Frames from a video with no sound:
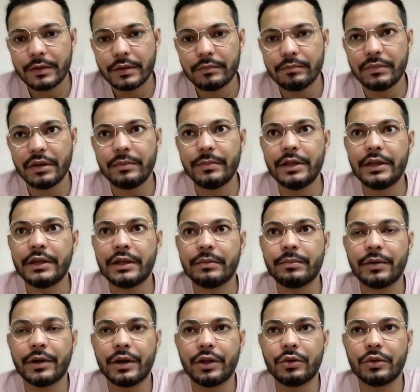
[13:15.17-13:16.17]
maybe in a
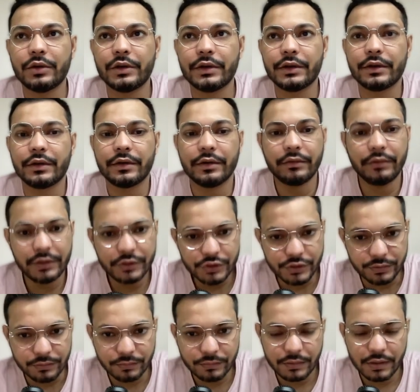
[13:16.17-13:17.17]
particular
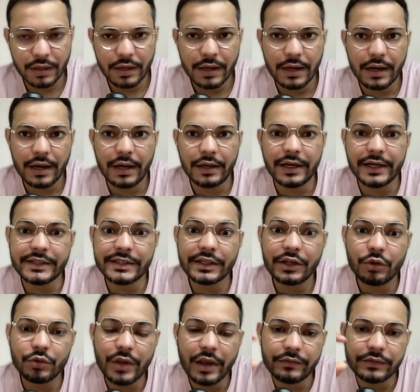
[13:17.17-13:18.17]
region. And let's say
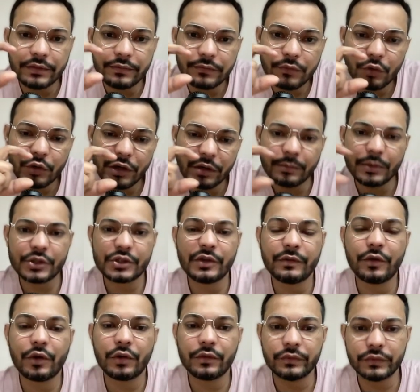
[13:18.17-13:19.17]
now you have the phone numbers of
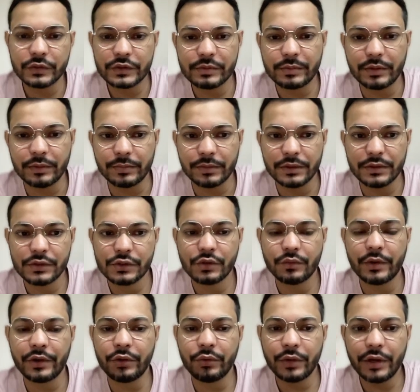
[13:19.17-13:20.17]
all of those people. So
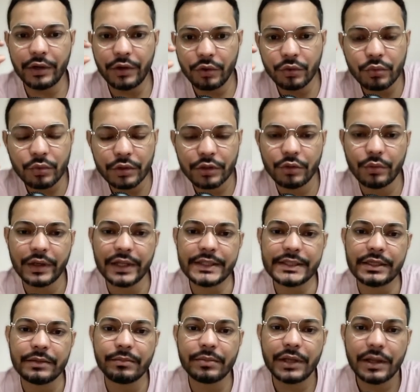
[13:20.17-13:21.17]
what you can do, you can
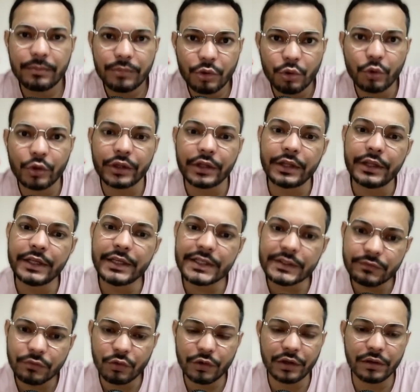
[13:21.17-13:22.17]
simply upload these
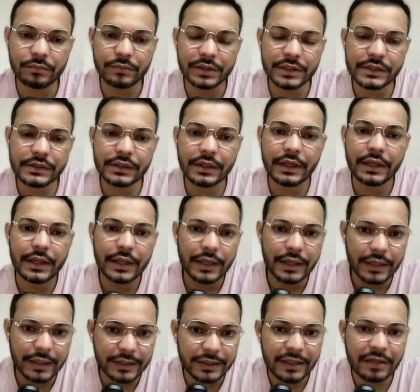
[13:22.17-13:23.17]
phone numbers
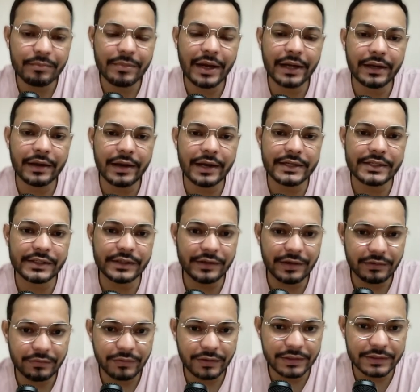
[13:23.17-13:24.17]
in the Meta Ads
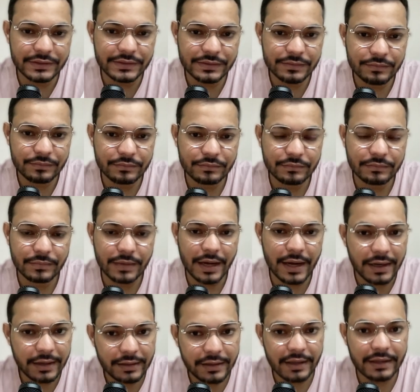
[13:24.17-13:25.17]
interface,
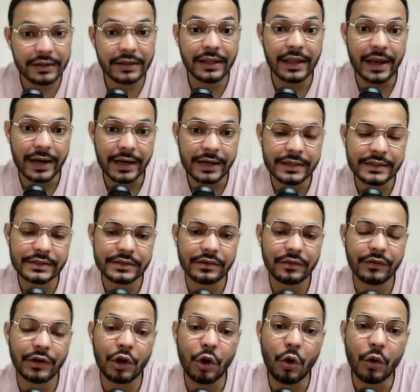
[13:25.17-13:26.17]
and then the ads
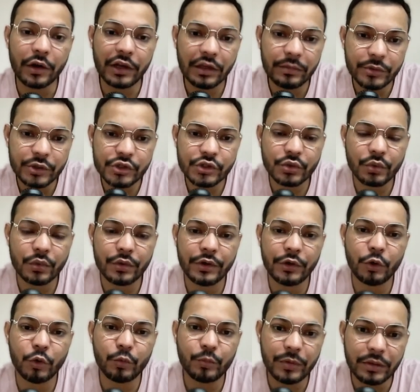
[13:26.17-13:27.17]
will only be shown
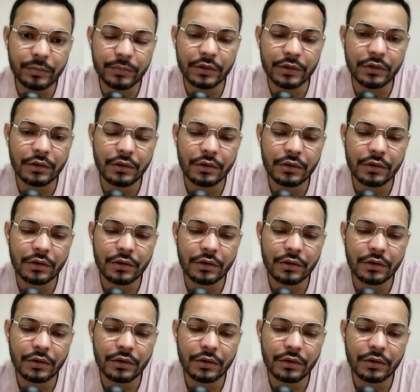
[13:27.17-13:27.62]
to people